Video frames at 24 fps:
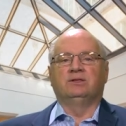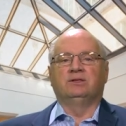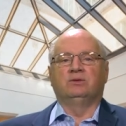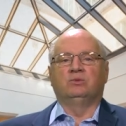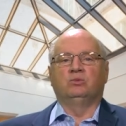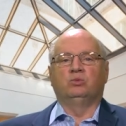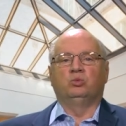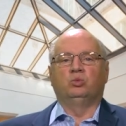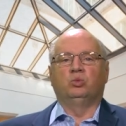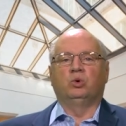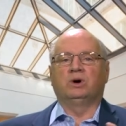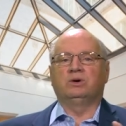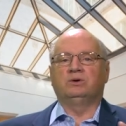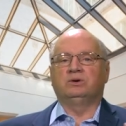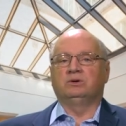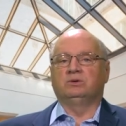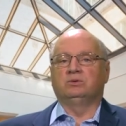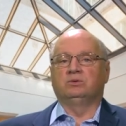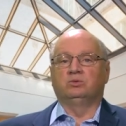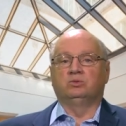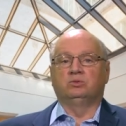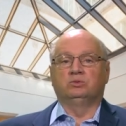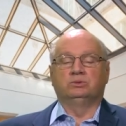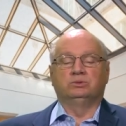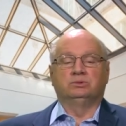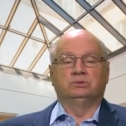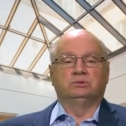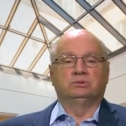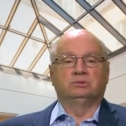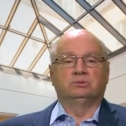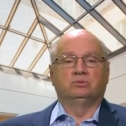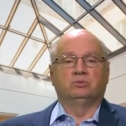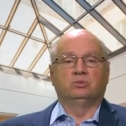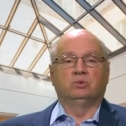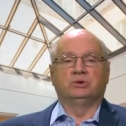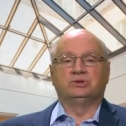What
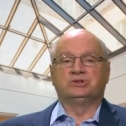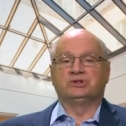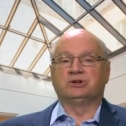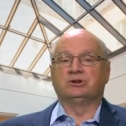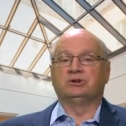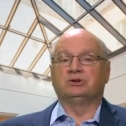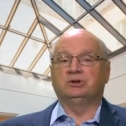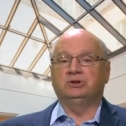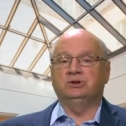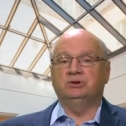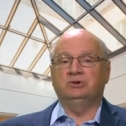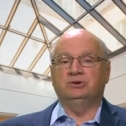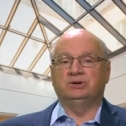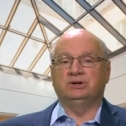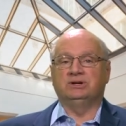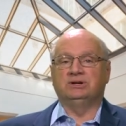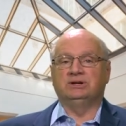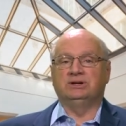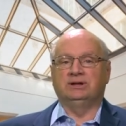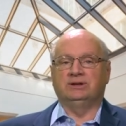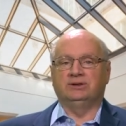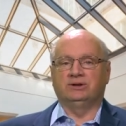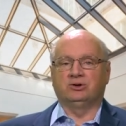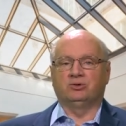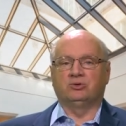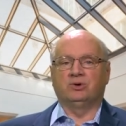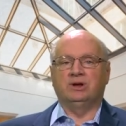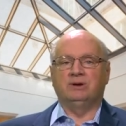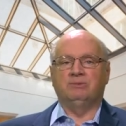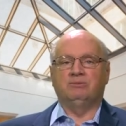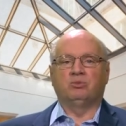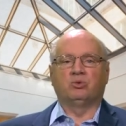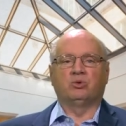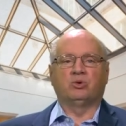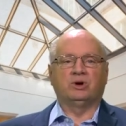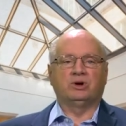was included in the great
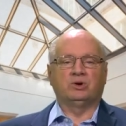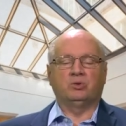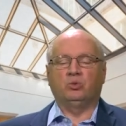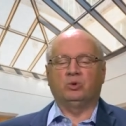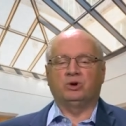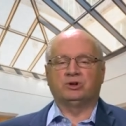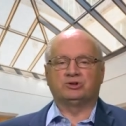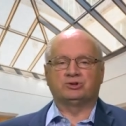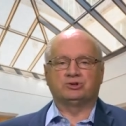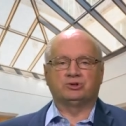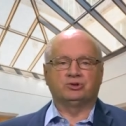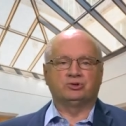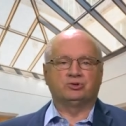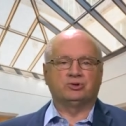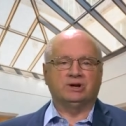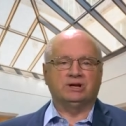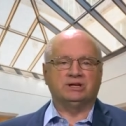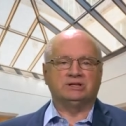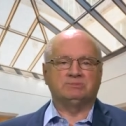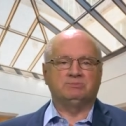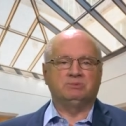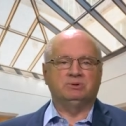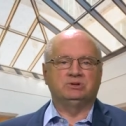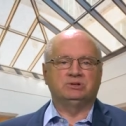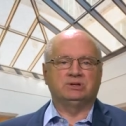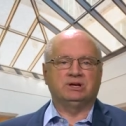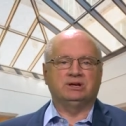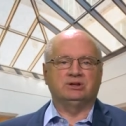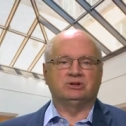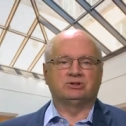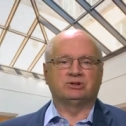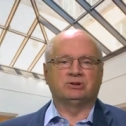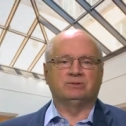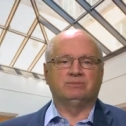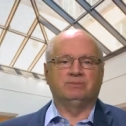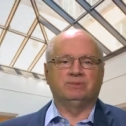Western
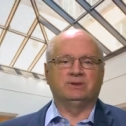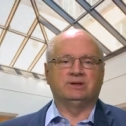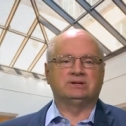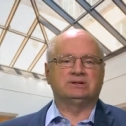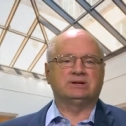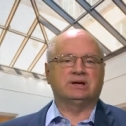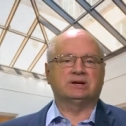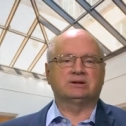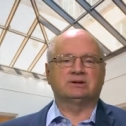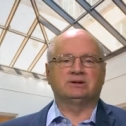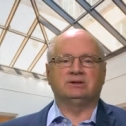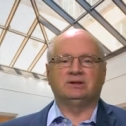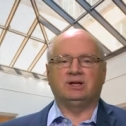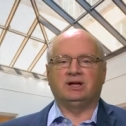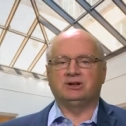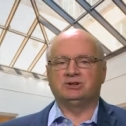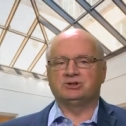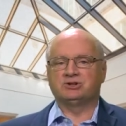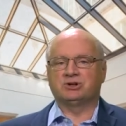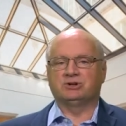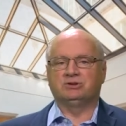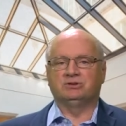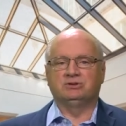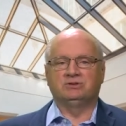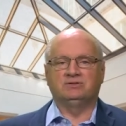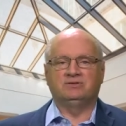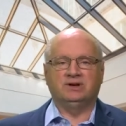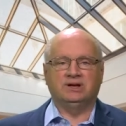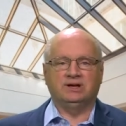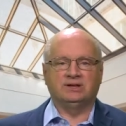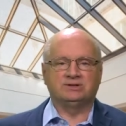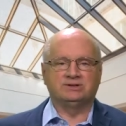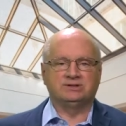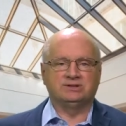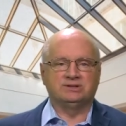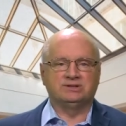transmutation, the technological
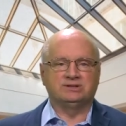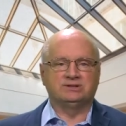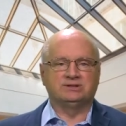advances